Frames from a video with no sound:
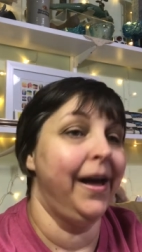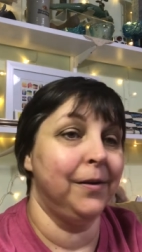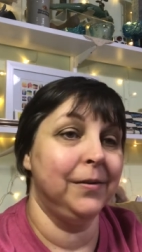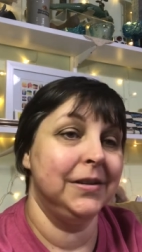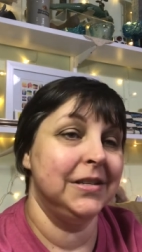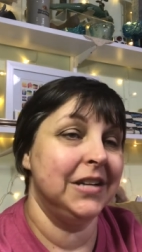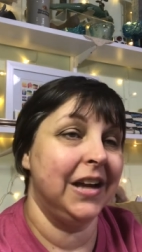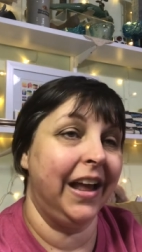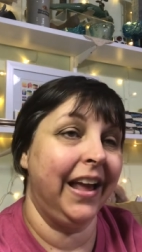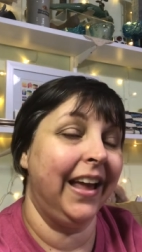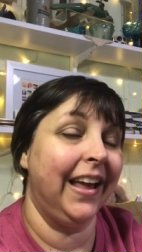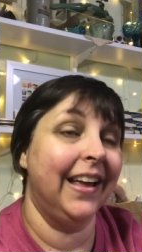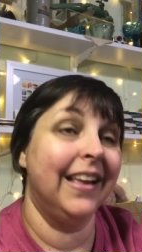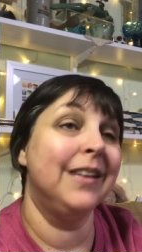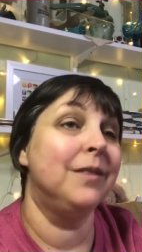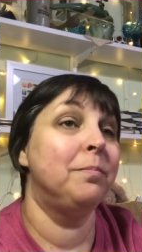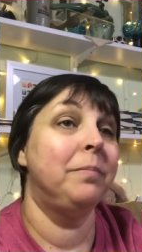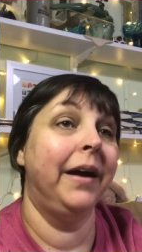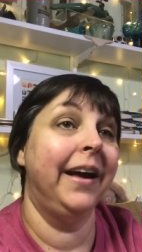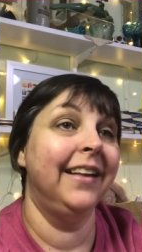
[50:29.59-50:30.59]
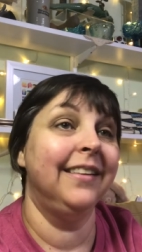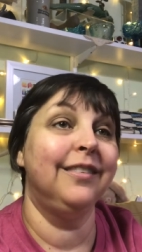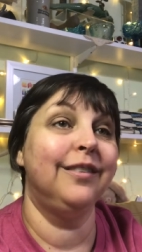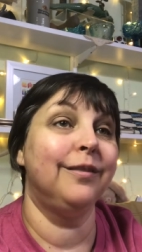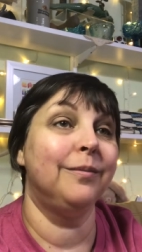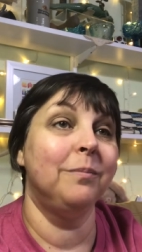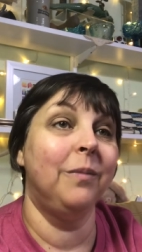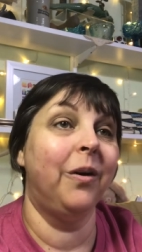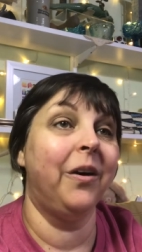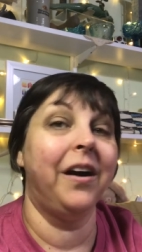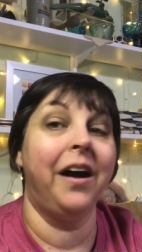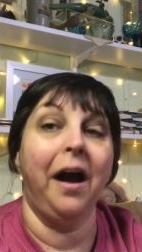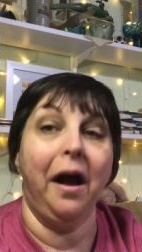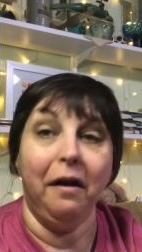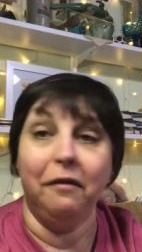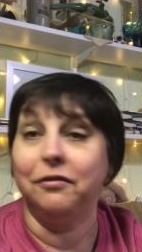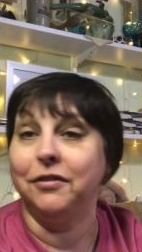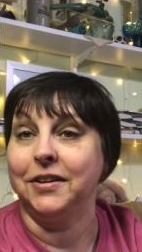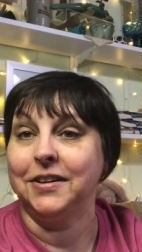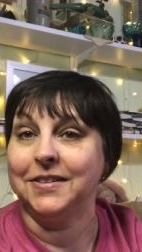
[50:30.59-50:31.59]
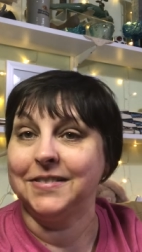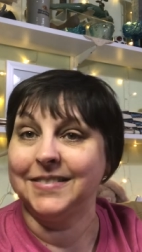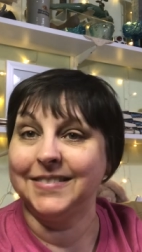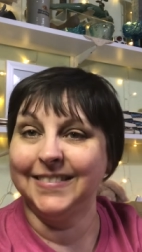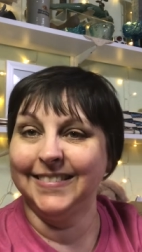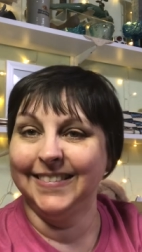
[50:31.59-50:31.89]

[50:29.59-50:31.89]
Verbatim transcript: I wish I could putz more often.